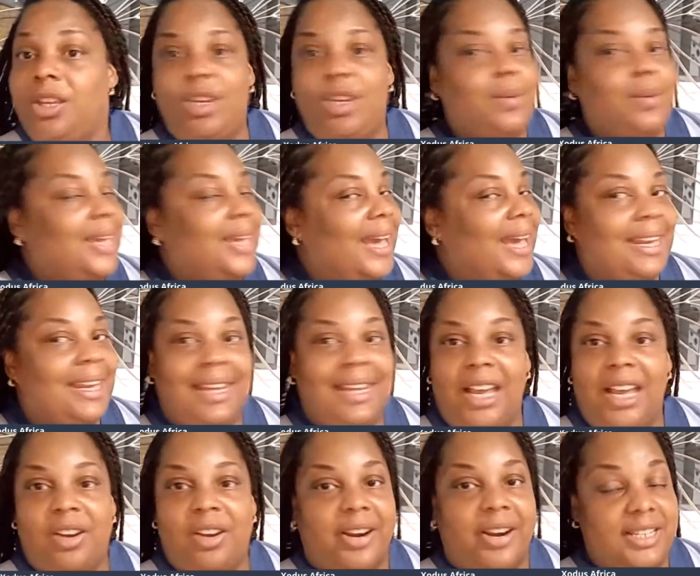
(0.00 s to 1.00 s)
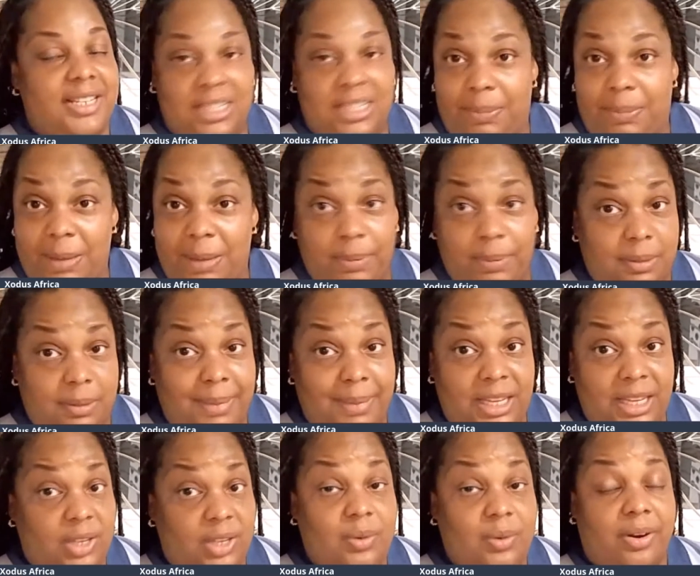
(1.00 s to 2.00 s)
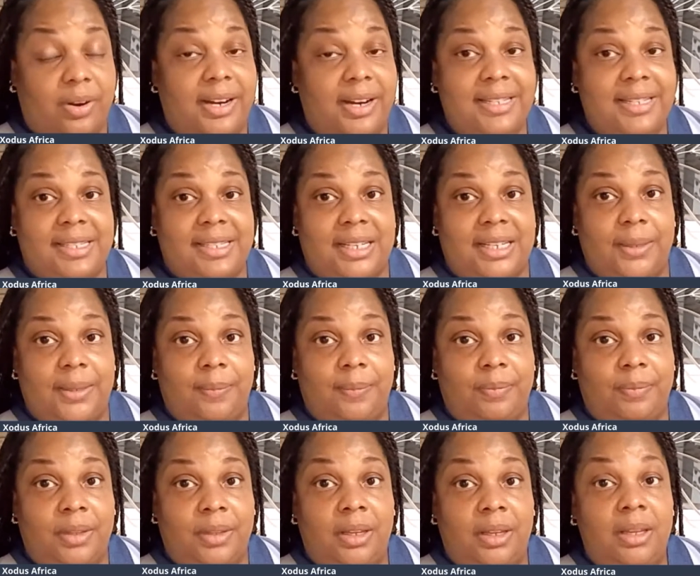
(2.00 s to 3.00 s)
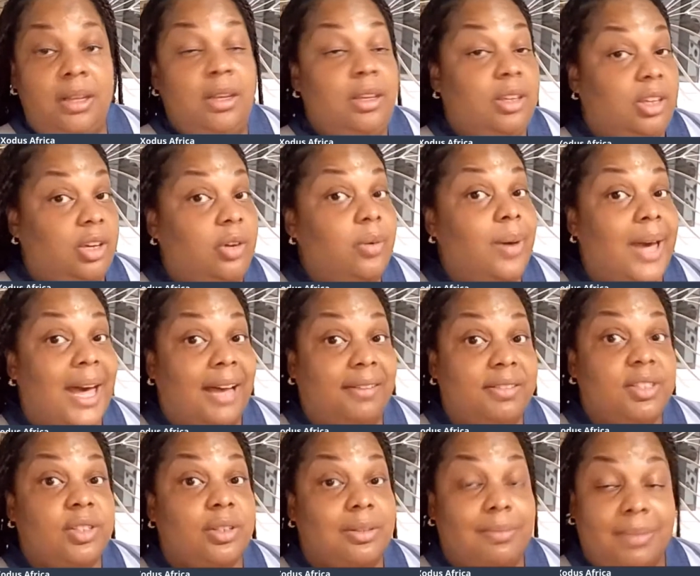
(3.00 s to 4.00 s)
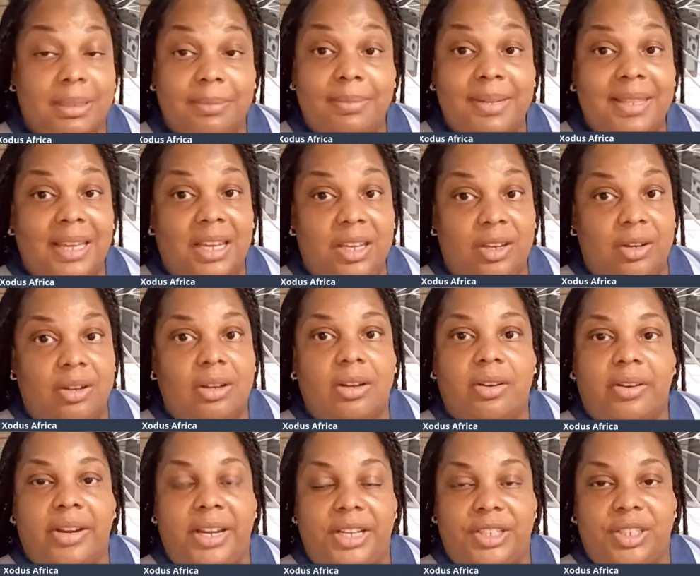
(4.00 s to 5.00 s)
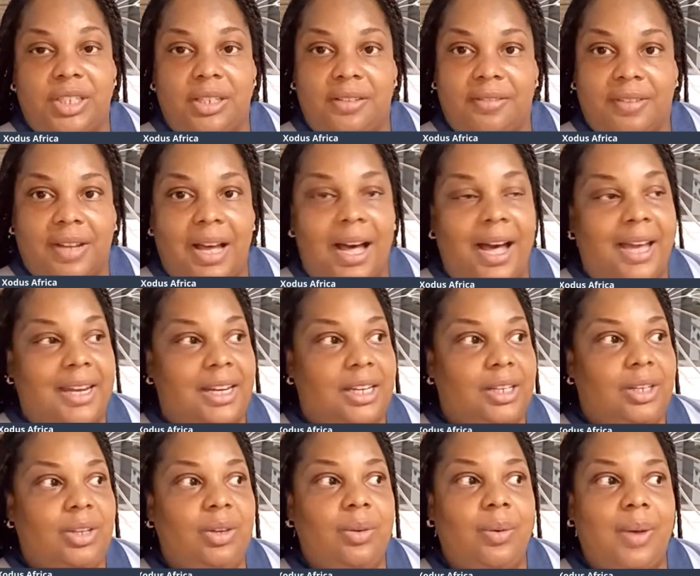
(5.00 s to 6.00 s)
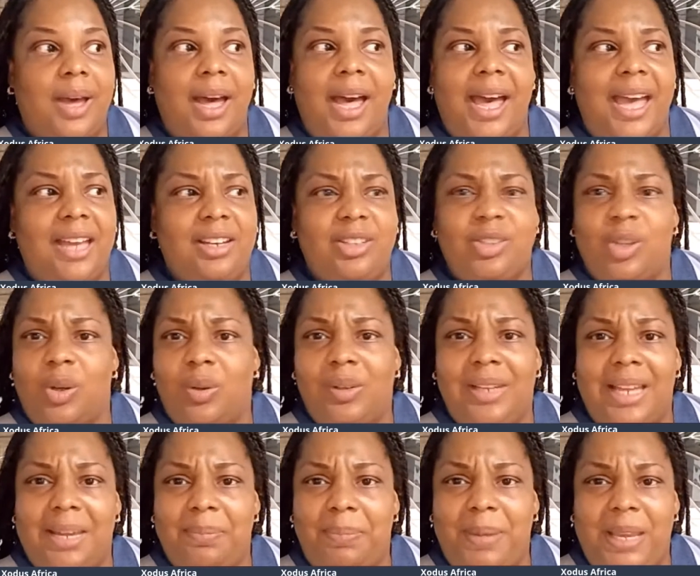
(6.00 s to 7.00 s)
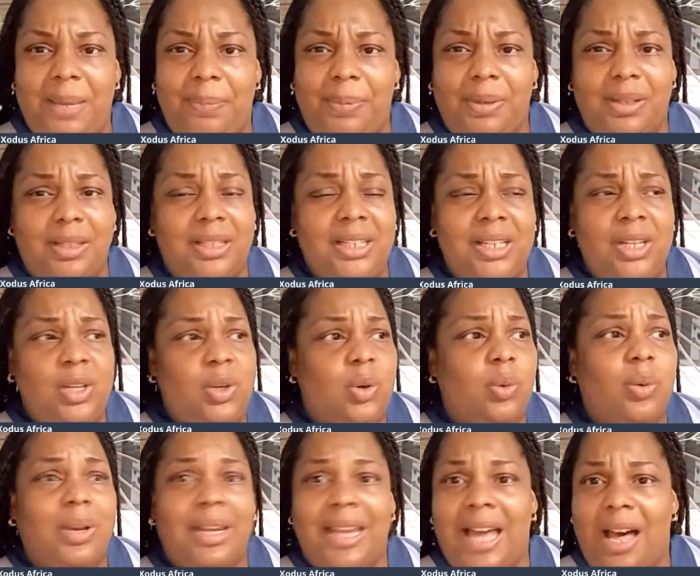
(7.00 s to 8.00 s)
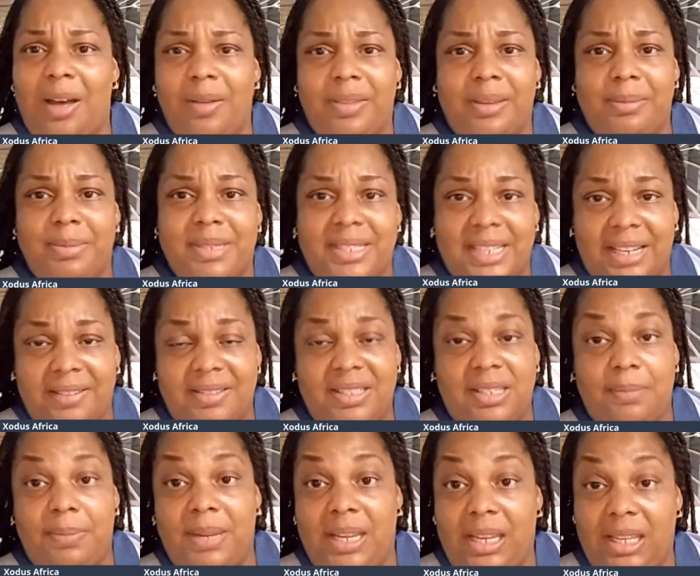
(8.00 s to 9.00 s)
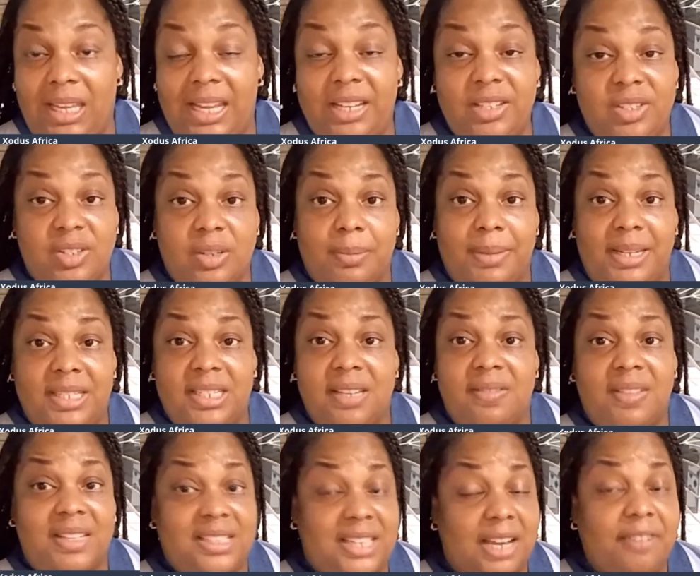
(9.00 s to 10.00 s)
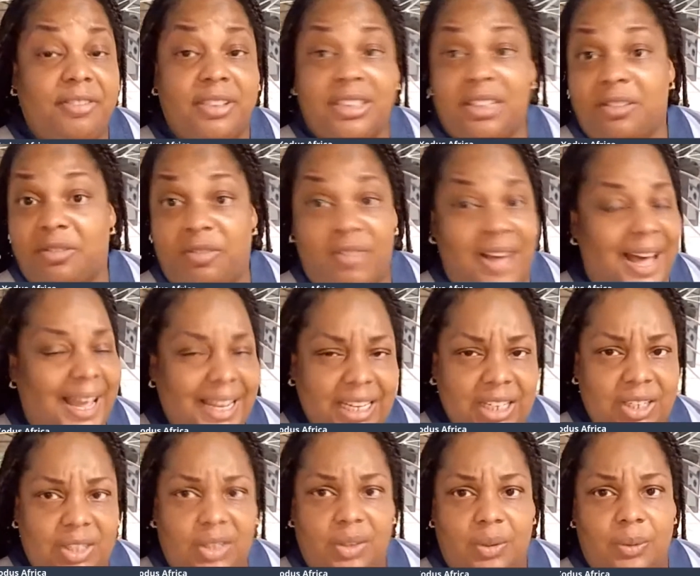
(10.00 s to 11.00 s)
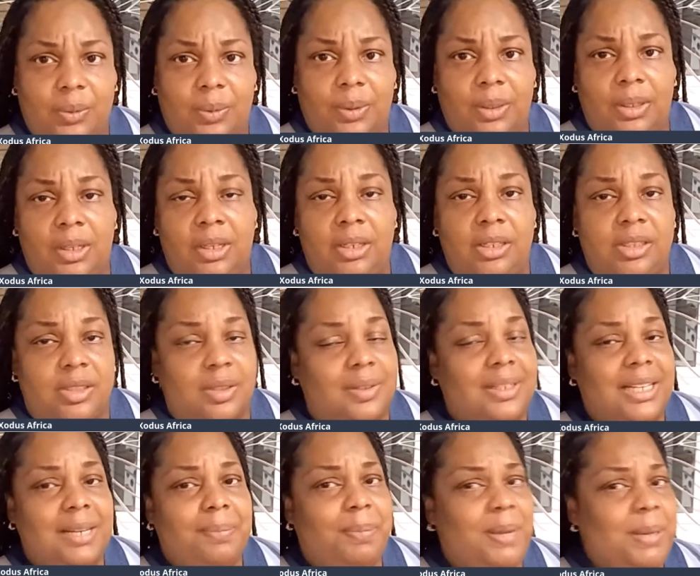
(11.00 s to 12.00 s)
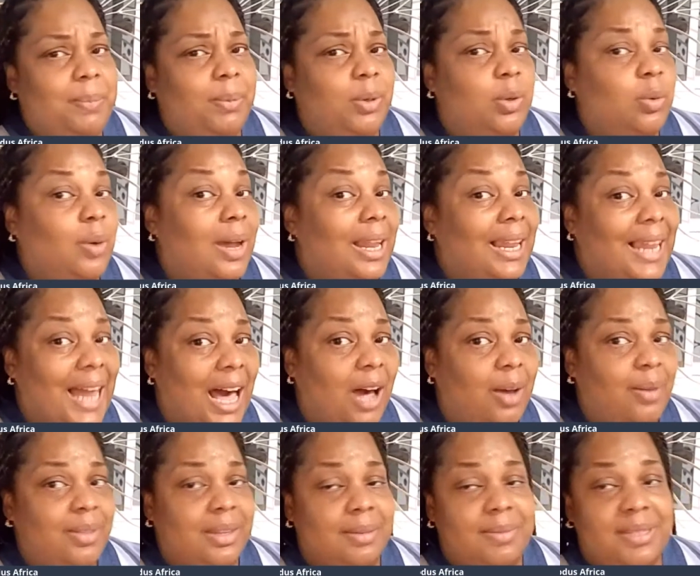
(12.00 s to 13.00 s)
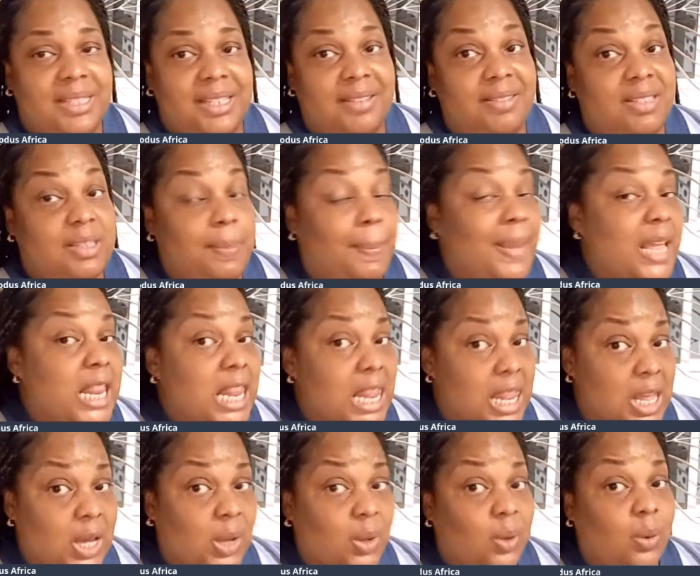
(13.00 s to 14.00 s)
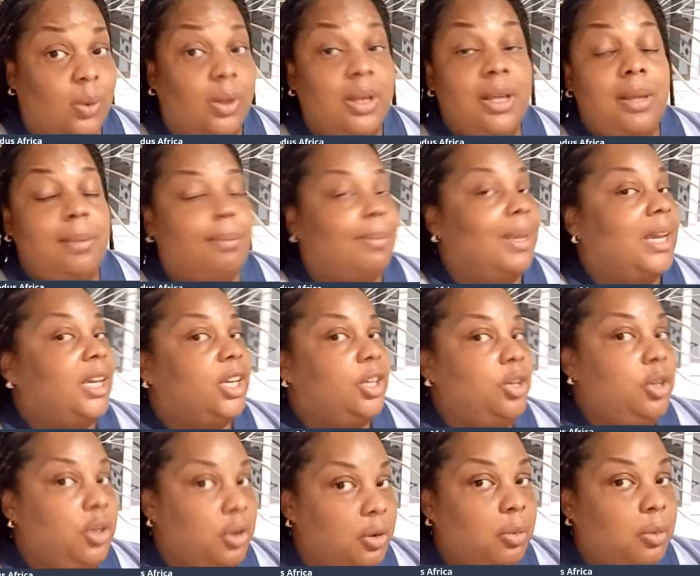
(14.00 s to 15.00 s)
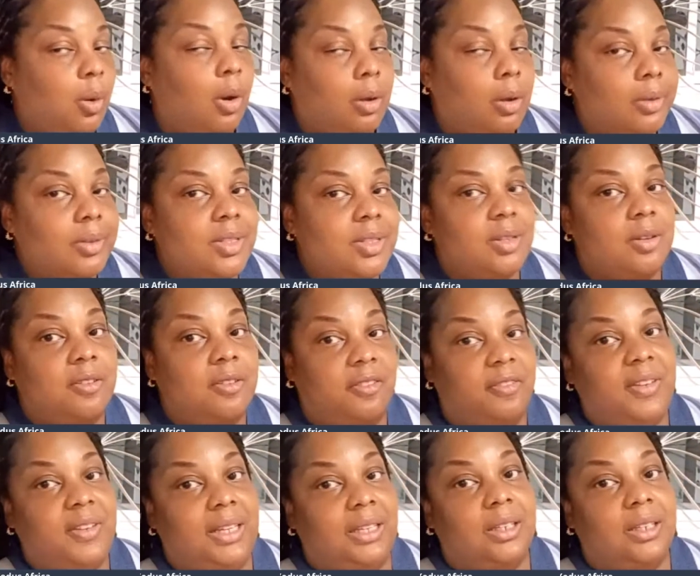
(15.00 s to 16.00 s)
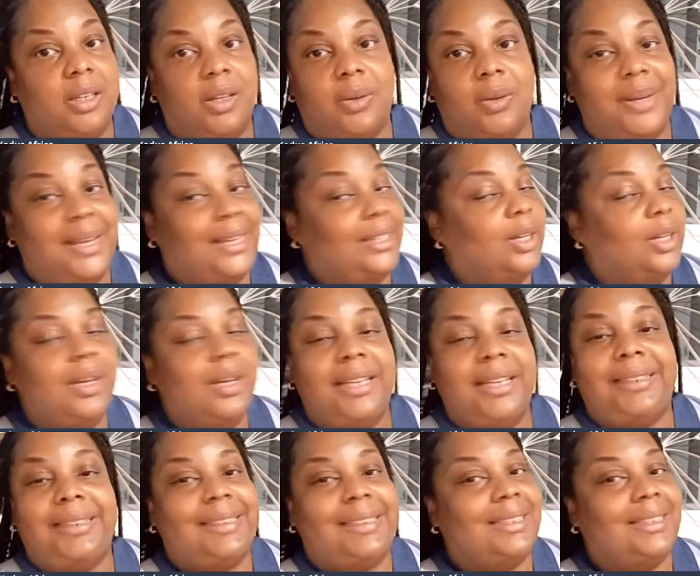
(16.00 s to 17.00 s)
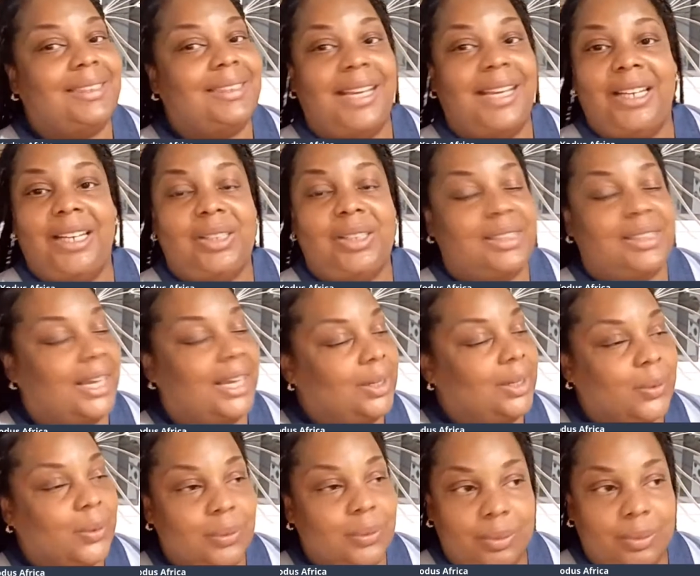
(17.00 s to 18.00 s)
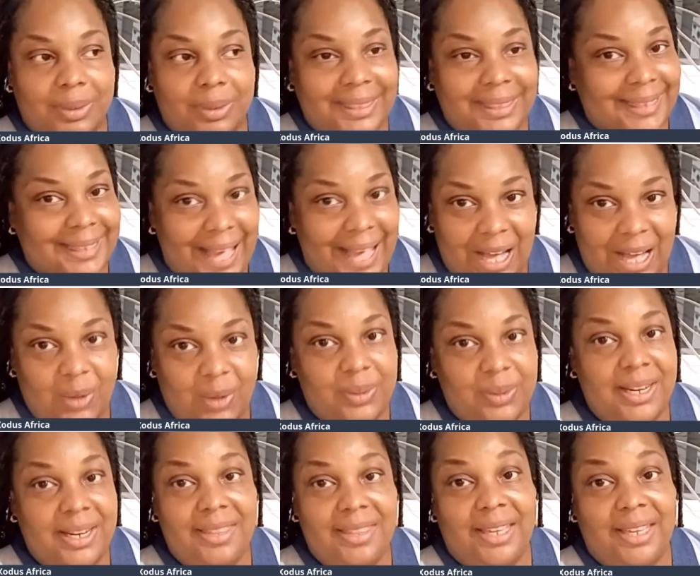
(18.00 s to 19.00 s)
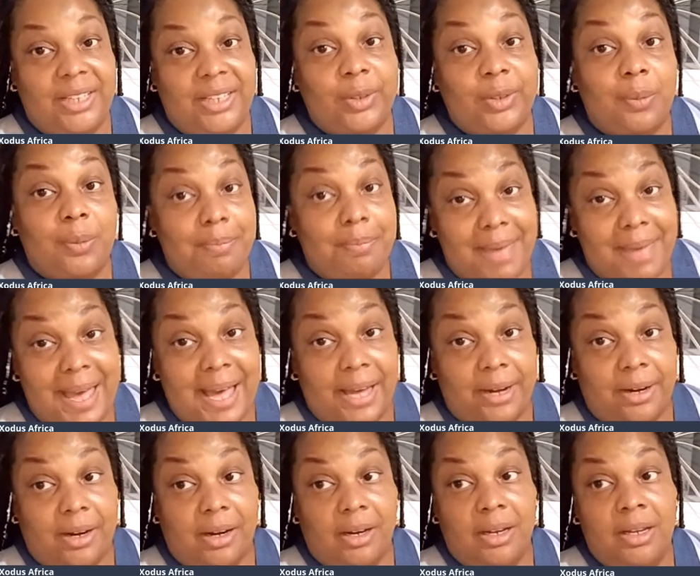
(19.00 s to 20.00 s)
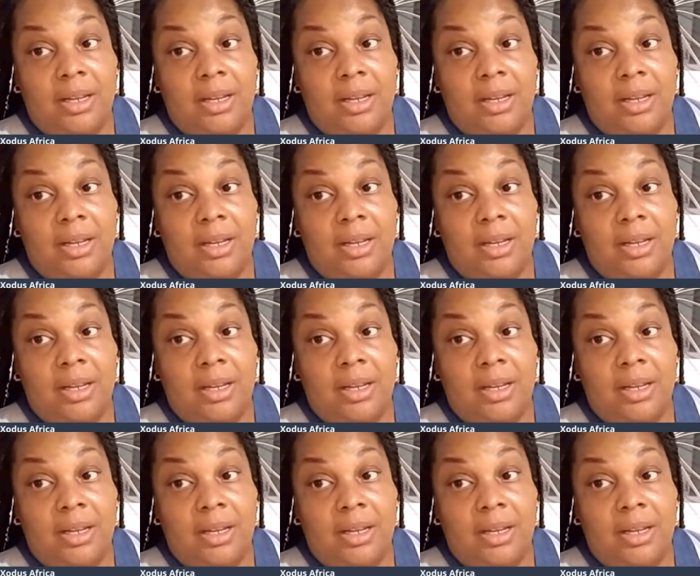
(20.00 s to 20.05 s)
You can't let crazy people make you crazy. You have to remember that you're a creation of God, and and don't let people who allow themselves to be instruments of the devil define you. Don't let people who allow themselves to be low make you also feel low. They don't count and they don't matter.